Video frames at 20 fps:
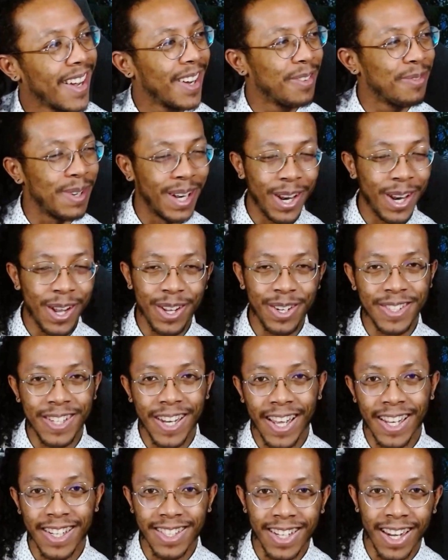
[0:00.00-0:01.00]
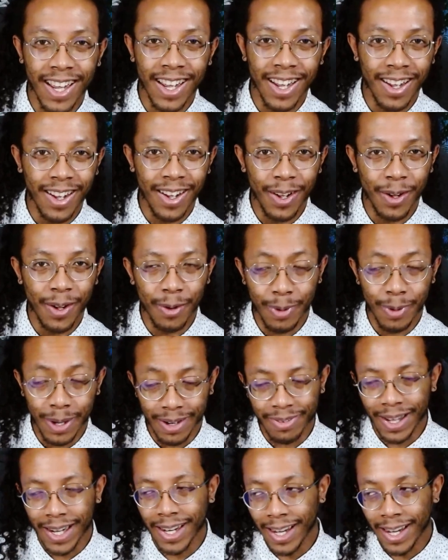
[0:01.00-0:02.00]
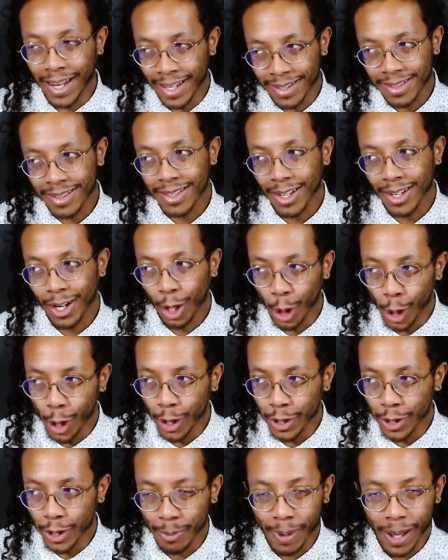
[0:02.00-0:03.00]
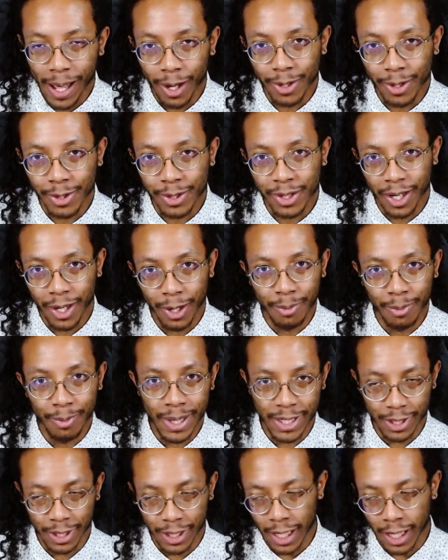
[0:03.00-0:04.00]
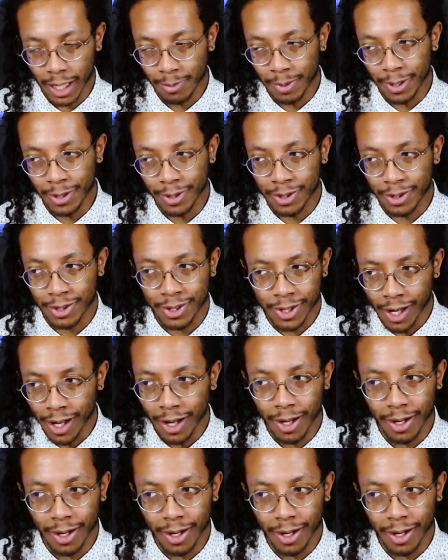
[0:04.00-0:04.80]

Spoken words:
we learned that, Violet learned about Major Gilbert's